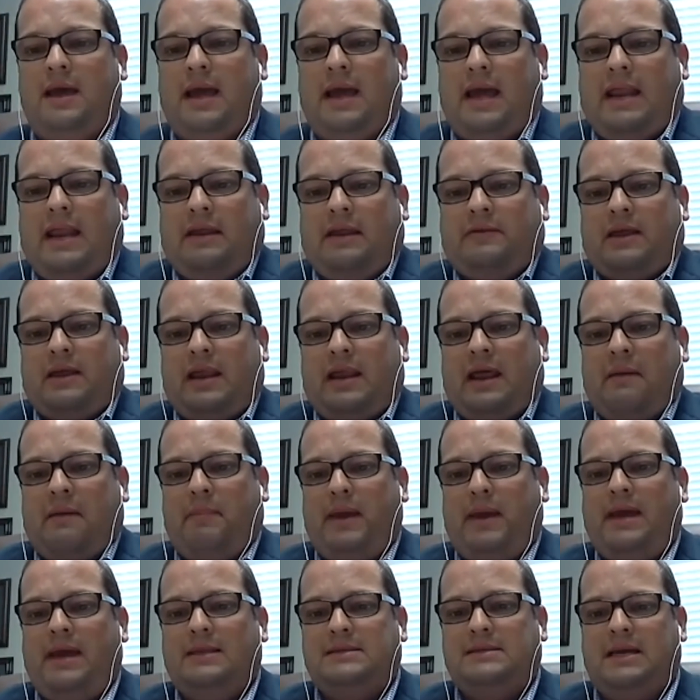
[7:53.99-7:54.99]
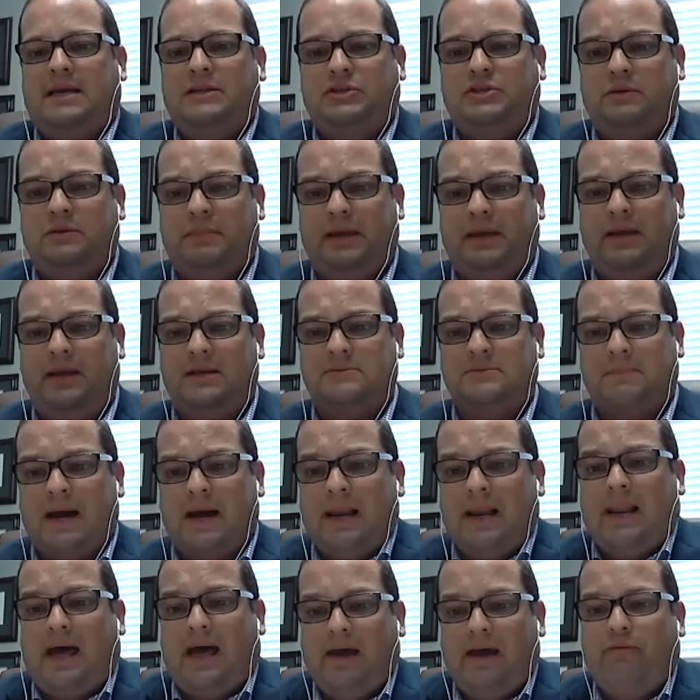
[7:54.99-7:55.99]
And, it's, and I pay attention because
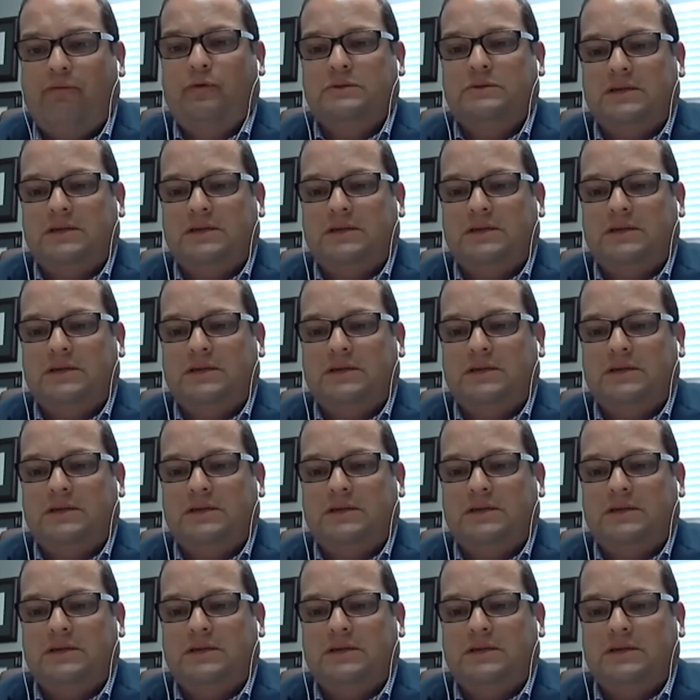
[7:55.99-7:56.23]
my life was